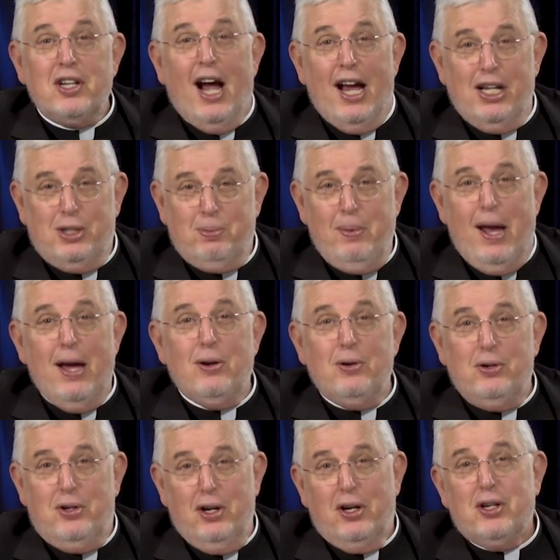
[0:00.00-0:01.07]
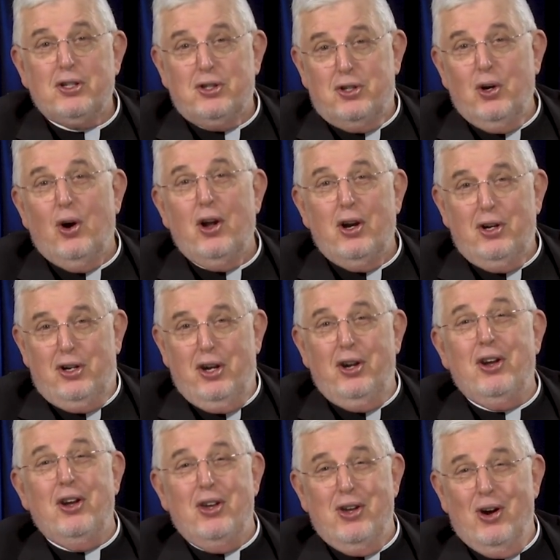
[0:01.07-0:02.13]
nice man who took his daughter to
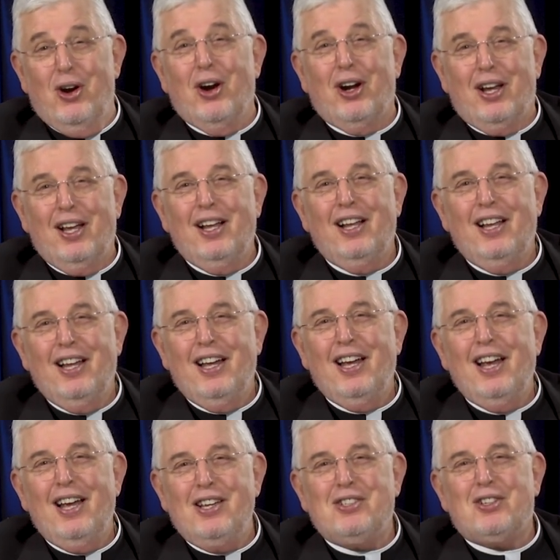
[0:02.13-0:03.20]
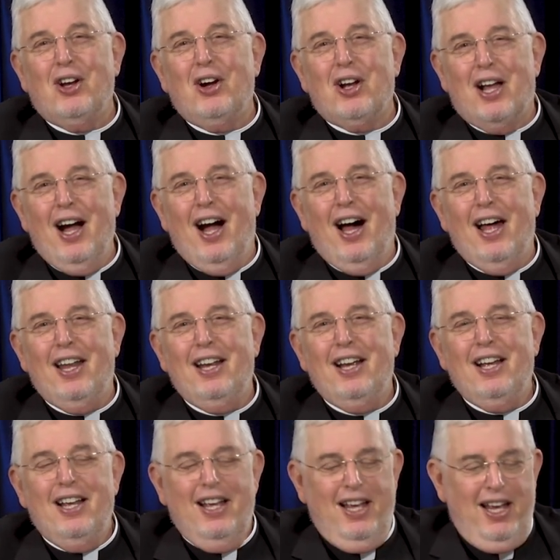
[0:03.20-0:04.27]
New York, he saw God.
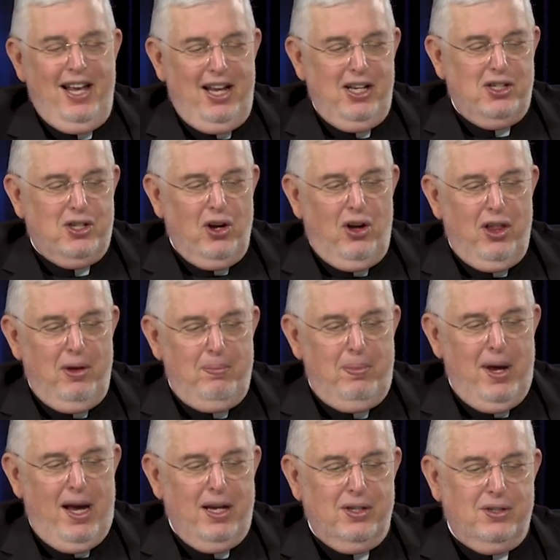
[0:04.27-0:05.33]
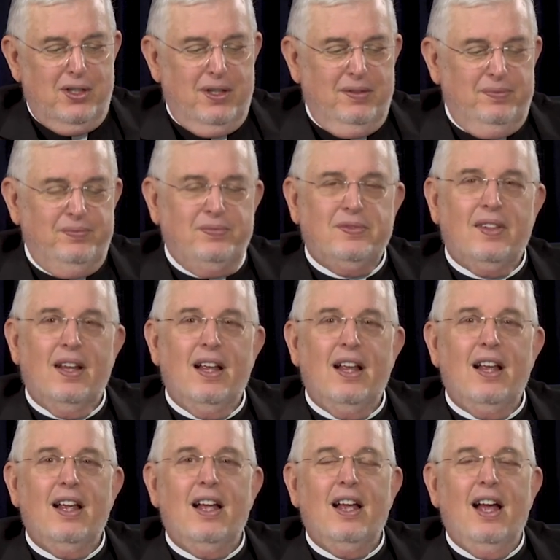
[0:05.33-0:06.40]
He saw the best.
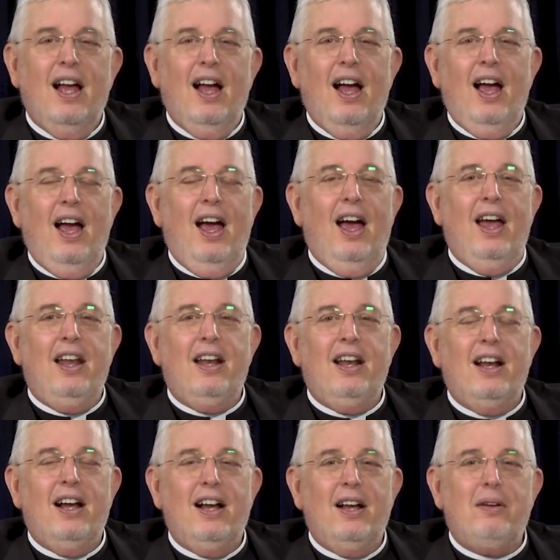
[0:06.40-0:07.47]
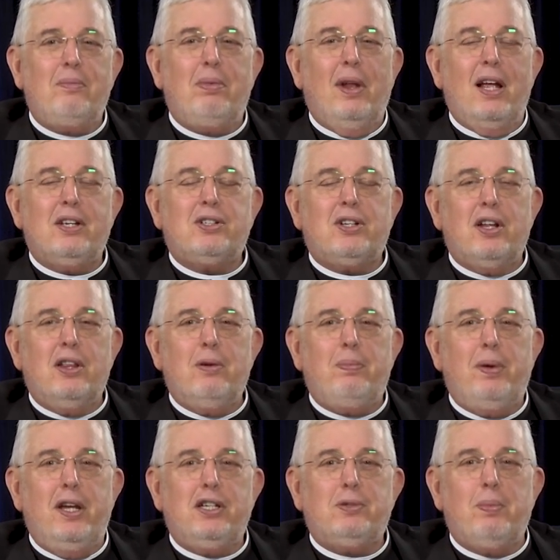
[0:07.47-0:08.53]
And blessed are the
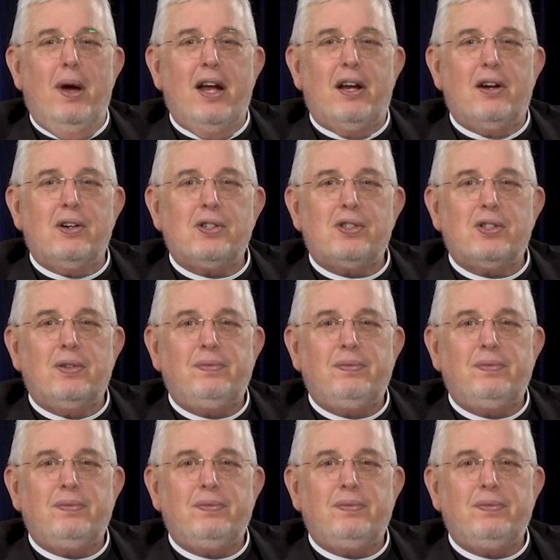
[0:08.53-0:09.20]
peacemakers